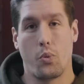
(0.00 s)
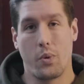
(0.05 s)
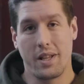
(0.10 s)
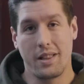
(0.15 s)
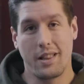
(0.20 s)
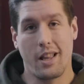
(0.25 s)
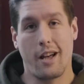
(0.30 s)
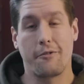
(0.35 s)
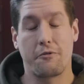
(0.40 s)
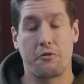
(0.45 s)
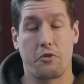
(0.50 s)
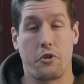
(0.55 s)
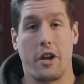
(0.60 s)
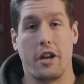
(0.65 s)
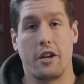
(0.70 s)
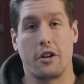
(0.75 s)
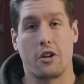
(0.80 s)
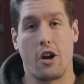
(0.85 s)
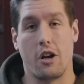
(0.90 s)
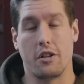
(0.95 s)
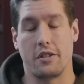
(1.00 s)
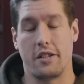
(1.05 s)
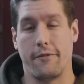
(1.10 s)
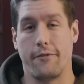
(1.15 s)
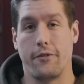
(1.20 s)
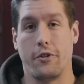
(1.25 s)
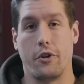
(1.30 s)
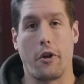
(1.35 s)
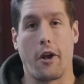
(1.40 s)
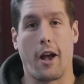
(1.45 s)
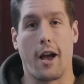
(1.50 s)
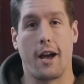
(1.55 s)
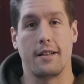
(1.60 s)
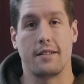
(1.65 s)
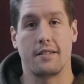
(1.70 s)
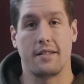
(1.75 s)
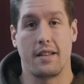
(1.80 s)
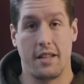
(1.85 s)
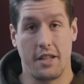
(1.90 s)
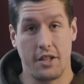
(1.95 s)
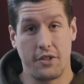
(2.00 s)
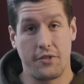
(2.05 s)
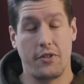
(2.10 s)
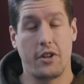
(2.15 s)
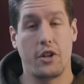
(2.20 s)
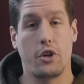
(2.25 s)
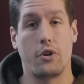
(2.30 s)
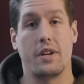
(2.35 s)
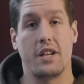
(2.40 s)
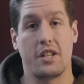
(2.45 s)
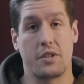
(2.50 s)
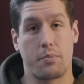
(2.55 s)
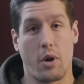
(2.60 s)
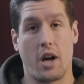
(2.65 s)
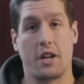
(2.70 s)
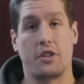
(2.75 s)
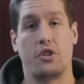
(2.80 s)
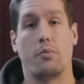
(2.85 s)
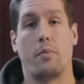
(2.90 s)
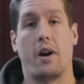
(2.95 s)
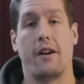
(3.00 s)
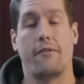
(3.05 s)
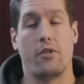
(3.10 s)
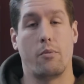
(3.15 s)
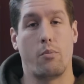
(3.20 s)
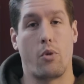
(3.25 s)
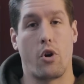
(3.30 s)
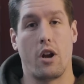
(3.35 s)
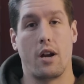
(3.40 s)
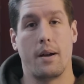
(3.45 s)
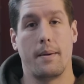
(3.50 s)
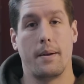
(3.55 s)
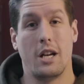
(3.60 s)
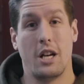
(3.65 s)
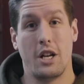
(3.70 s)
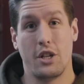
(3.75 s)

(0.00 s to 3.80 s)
We love creating content for you guys, and this video is brought to you by Filmora.